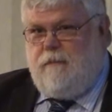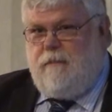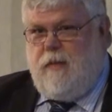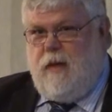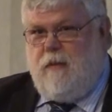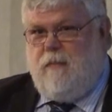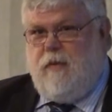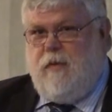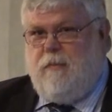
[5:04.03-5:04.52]

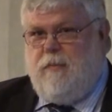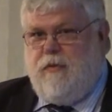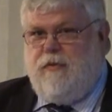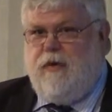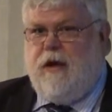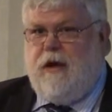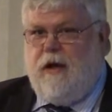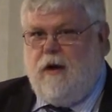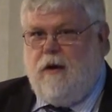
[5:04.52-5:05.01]
and in
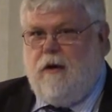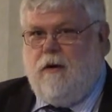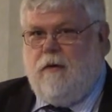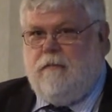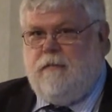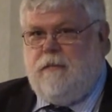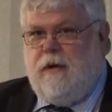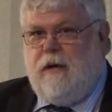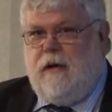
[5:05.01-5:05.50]

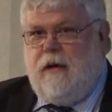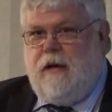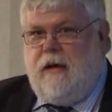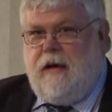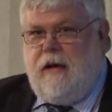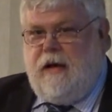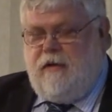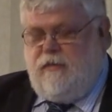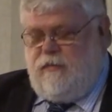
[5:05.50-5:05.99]
particular
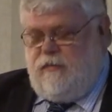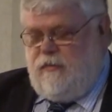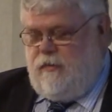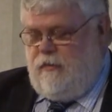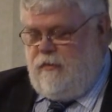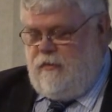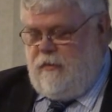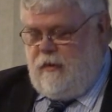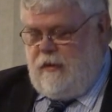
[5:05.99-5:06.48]

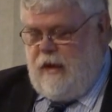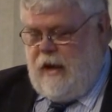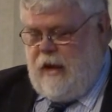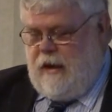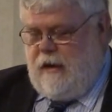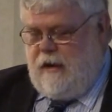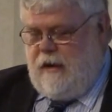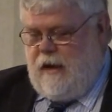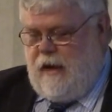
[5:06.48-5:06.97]
instance that
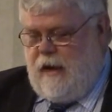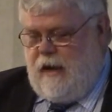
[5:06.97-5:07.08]
Canada